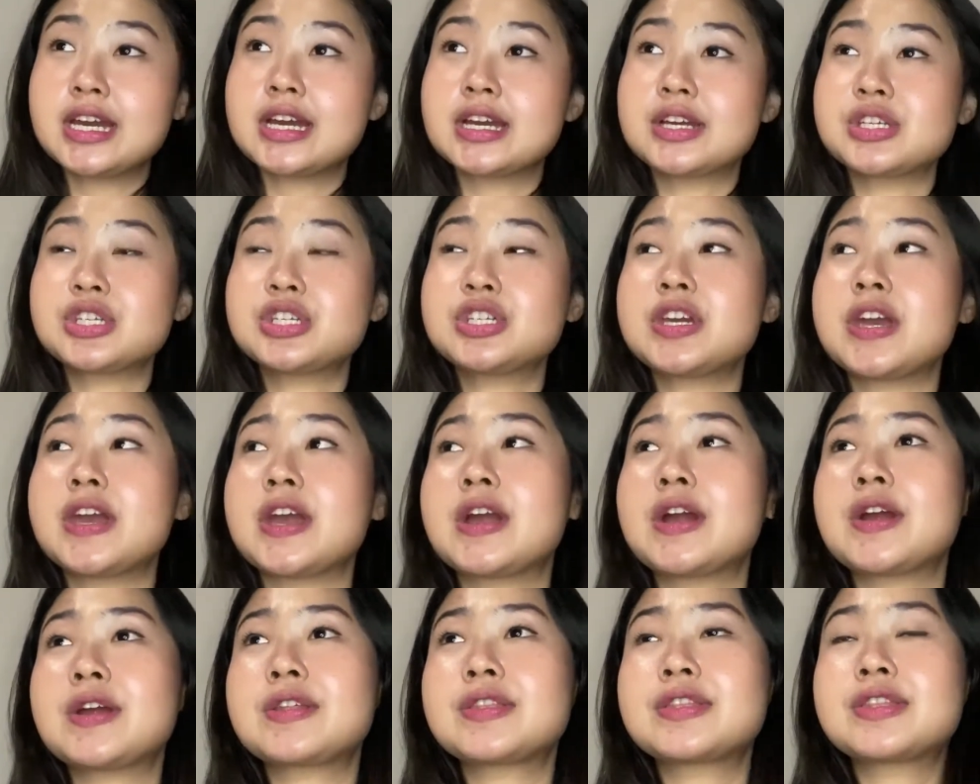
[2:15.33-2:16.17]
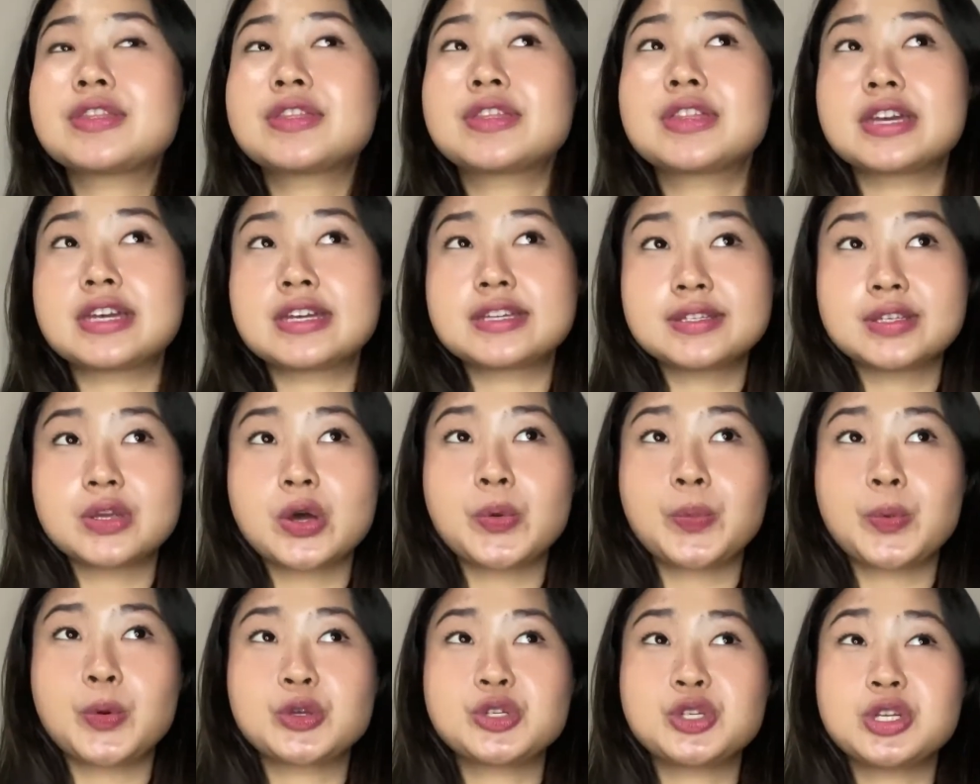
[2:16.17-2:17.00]
shared this
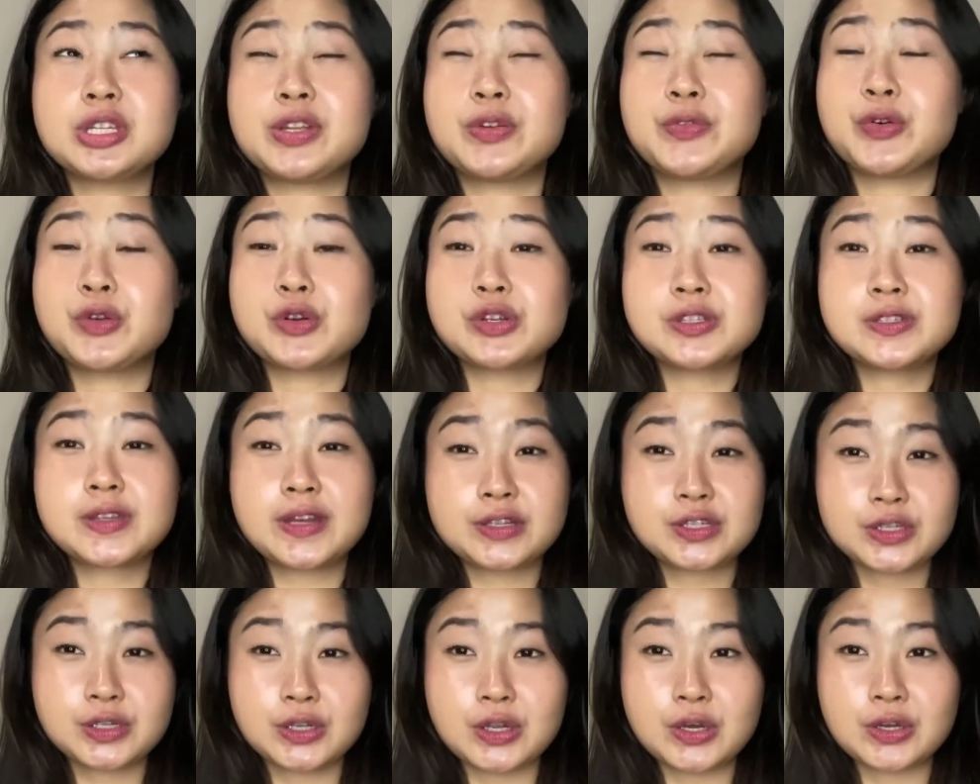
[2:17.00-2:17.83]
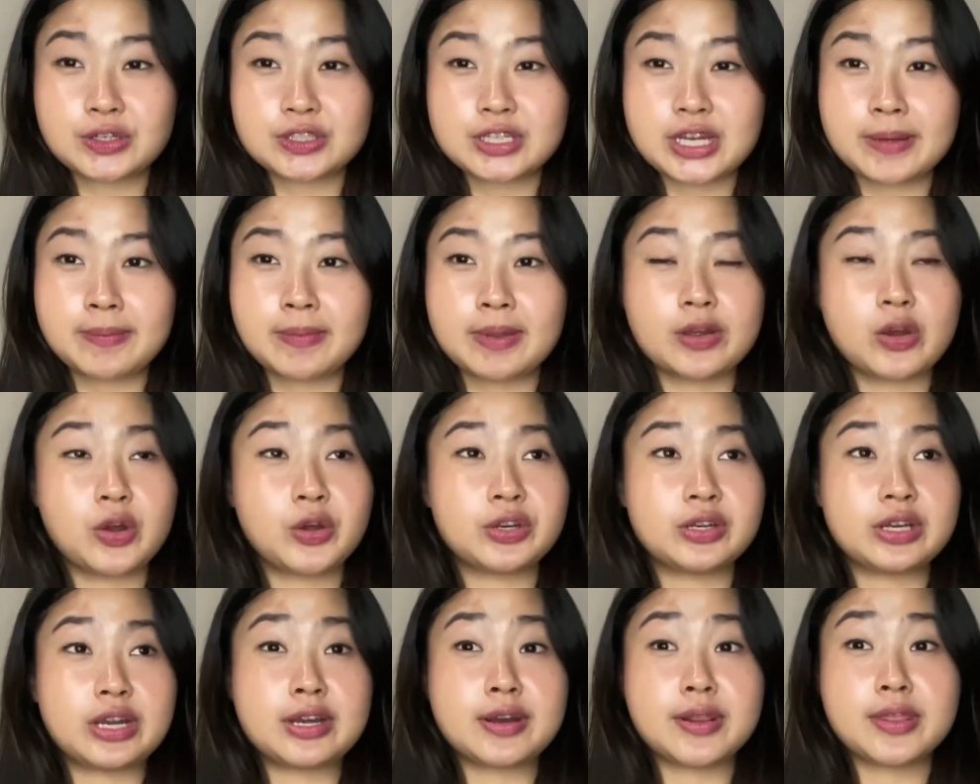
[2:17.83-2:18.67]
opportunity for such a long time, like
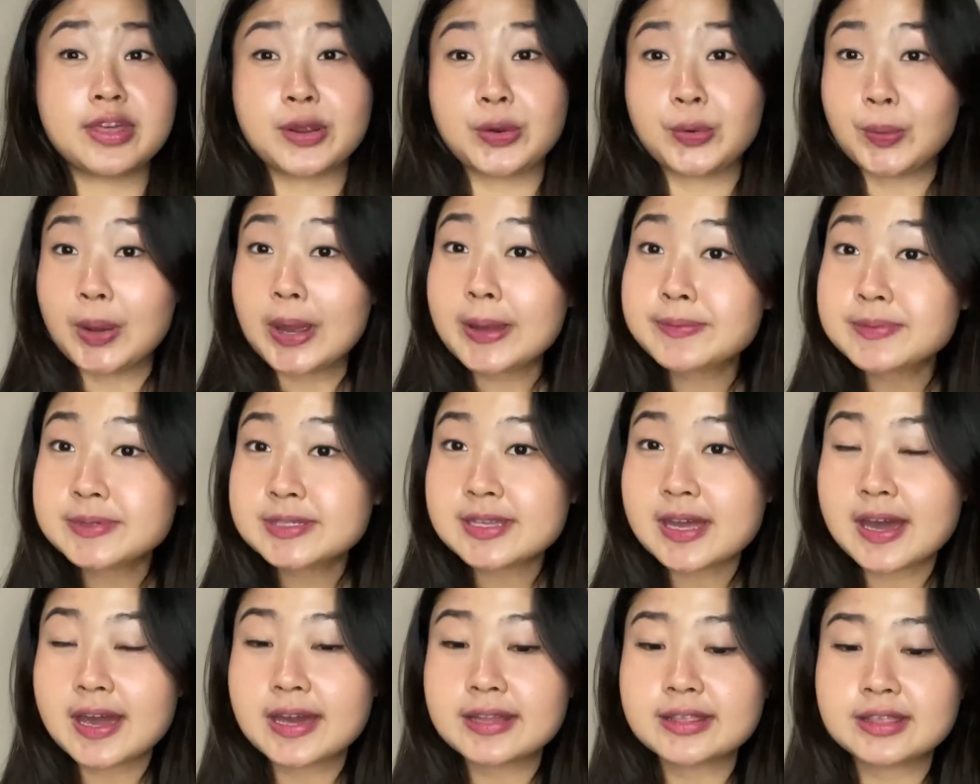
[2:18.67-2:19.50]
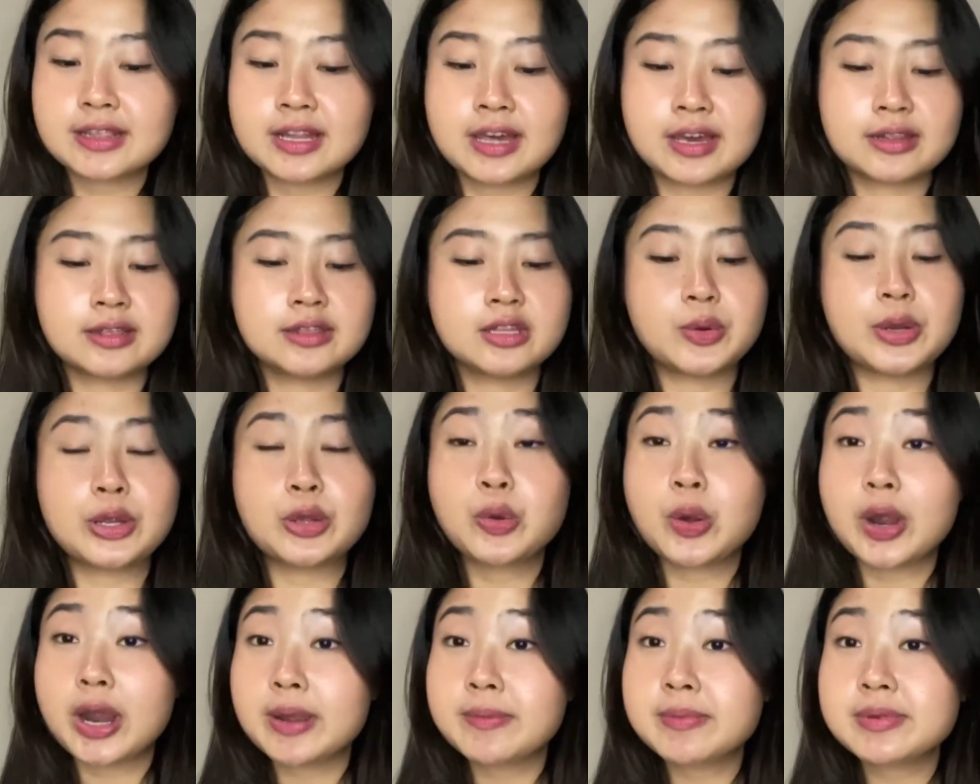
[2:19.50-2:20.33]
on their website, like the
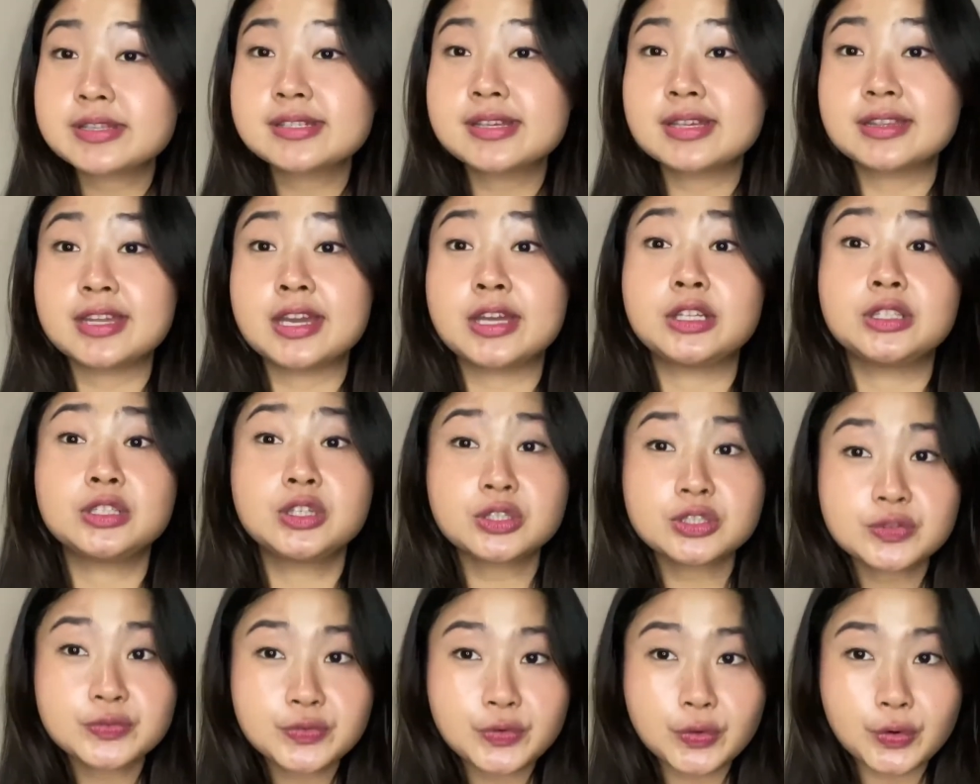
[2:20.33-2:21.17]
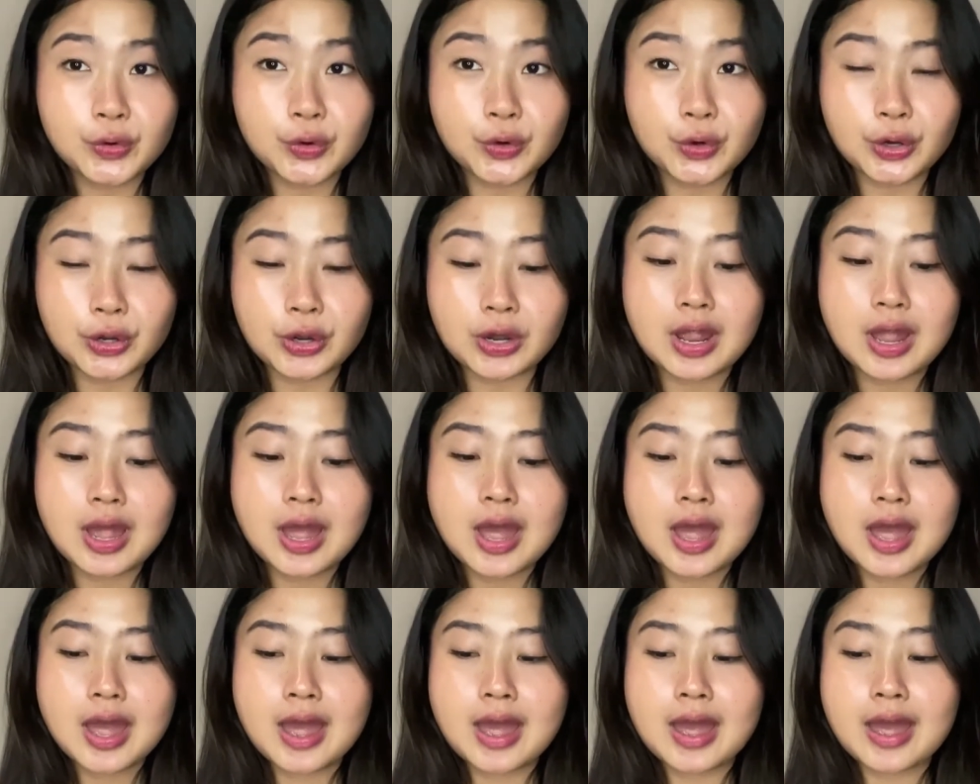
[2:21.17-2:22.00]
requirements that they looked for,
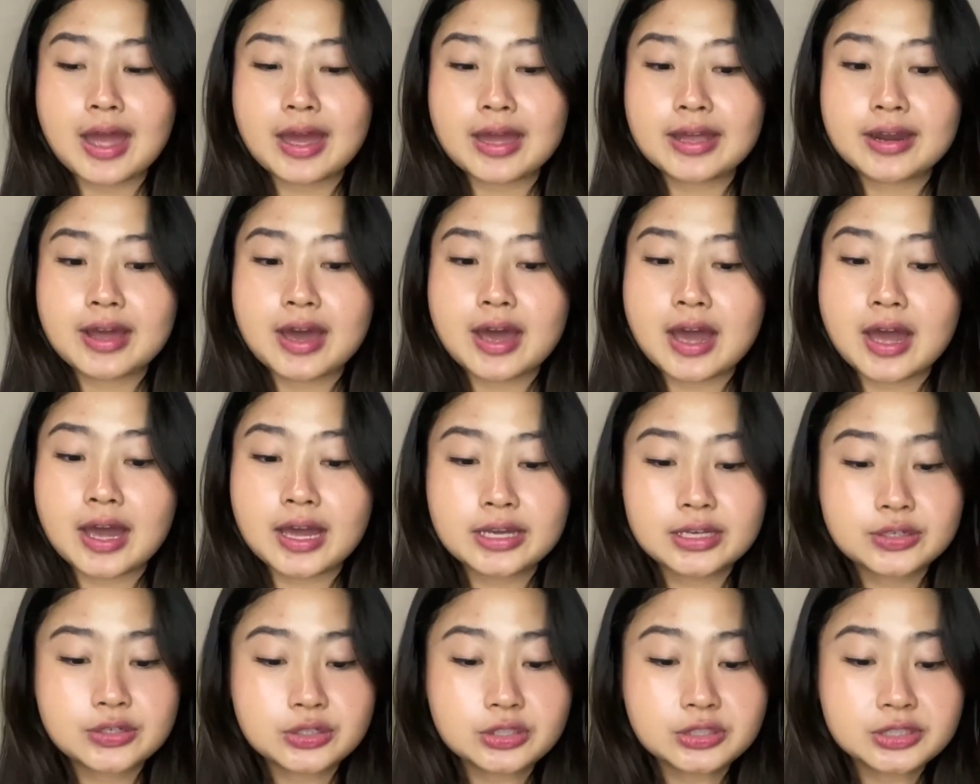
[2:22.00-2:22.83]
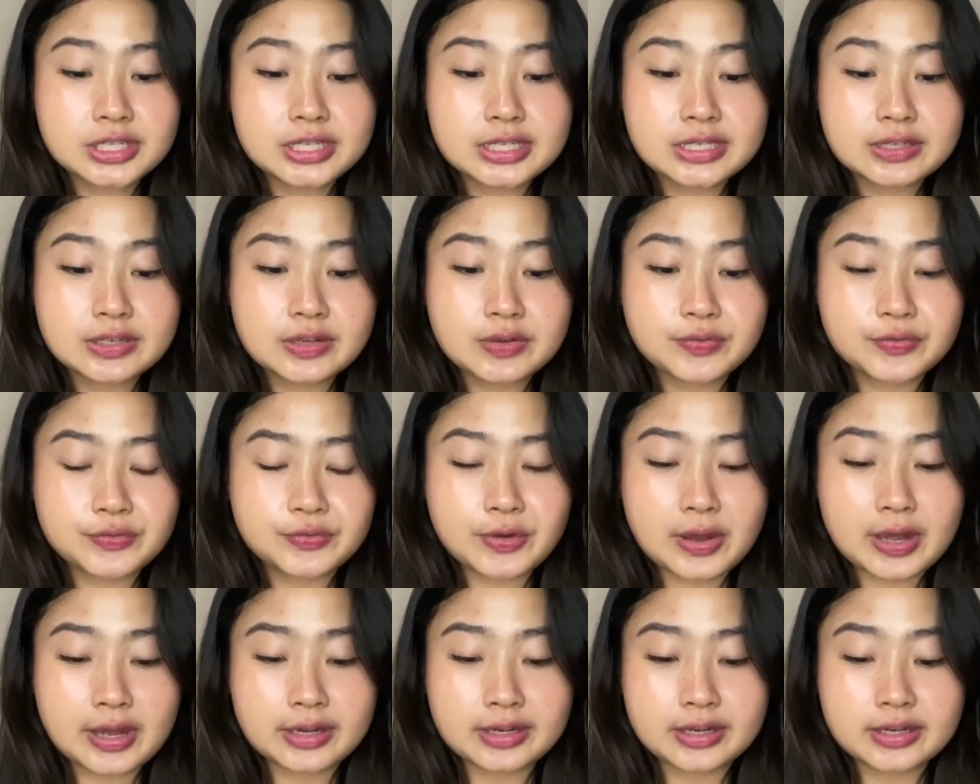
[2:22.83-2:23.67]
and I couldn't
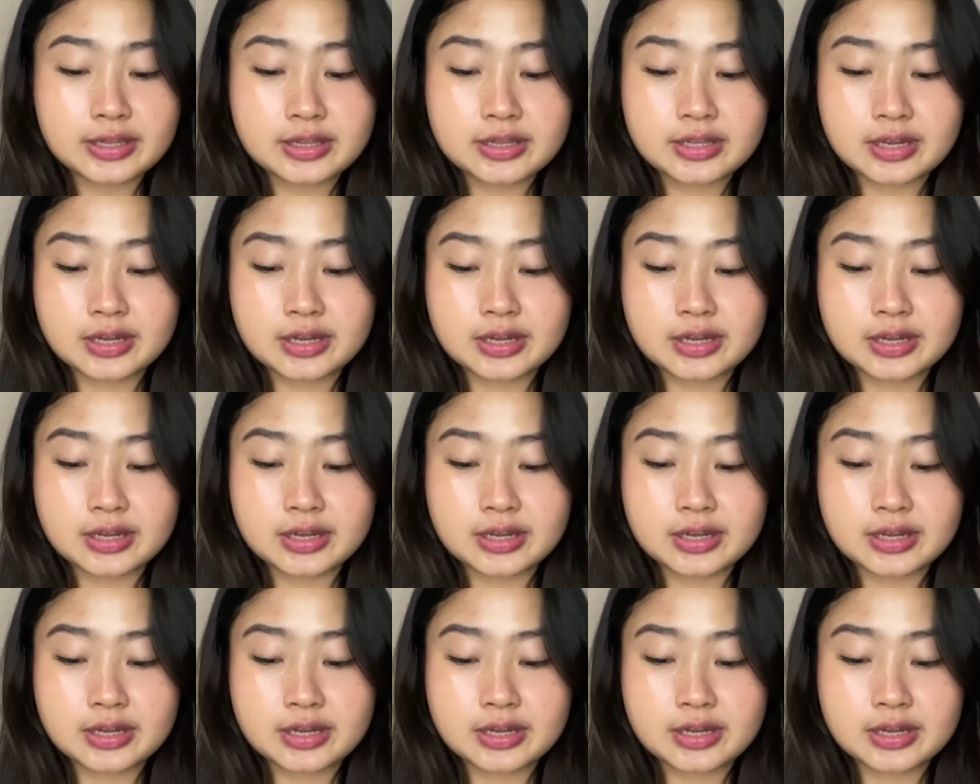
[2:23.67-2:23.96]
find